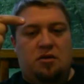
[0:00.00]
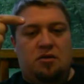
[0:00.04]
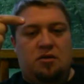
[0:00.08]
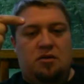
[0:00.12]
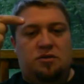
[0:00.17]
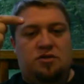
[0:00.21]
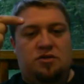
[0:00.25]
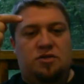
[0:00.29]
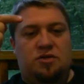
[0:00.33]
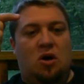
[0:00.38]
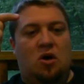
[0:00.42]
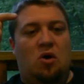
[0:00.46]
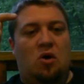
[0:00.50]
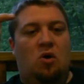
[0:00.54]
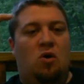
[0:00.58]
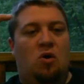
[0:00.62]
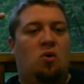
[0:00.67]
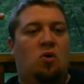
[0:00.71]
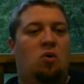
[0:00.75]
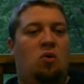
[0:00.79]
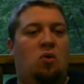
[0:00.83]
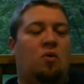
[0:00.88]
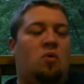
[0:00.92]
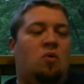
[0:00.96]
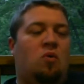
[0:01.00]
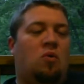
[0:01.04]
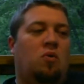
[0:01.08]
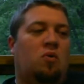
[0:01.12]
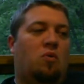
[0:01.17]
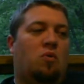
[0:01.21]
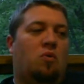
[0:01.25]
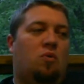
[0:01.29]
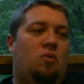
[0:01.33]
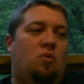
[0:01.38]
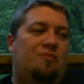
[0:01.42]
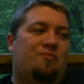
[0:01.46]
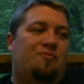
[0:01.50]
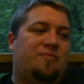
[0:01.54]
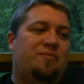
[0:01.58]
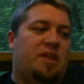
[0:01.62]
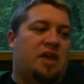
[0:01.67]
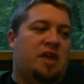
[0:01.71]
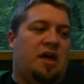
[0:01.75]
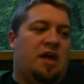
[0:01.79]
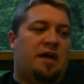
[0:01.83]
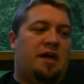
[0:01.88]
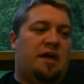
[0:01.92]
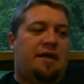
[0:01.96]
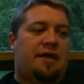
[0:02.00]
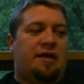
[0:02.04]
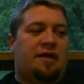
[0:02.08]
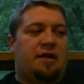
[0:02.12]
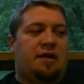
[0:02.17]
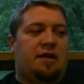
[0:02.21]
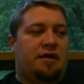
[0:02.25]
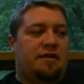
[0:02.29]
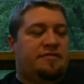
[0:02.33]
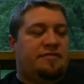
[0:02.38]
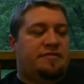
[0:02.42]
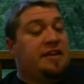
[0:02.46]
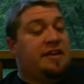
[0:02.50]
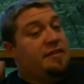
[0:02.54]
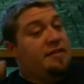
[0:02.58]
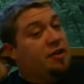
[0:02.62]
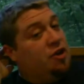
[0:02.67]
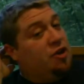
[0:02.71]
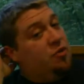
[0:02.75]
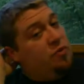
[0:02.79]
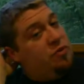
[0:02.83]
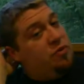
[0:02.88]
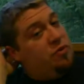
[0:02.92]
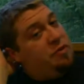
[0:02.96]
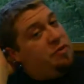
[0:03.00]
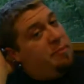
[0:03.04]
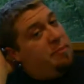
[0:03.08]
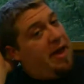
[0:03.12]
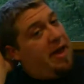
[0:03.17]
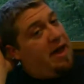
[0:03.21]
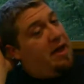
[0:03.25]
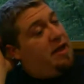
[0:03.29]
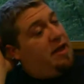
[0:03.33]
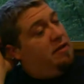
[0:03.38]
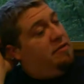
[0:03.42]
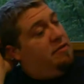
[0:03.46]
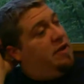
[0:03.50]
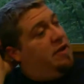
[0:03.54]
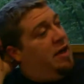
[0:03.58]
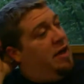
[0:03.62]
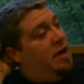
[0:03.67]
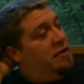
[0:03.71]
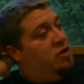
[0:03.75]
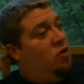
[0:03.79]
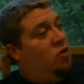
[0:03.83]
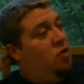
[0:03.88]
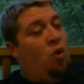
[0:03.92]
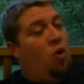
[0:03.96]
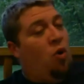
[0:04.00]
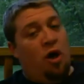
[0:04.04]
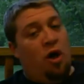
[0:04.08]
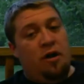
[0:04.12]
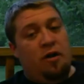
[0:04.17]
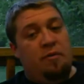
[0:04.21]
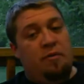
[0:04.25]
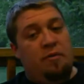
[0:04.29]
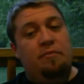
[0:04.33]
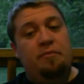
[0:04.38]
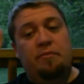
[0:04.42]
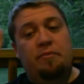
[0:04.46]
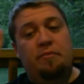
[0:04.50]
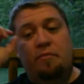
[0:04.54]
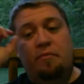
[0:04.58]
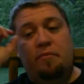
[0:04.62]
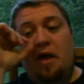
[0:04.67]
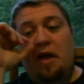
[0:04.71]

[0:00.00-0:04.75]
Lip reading: So, I'll take the good with the bad. I don't want them.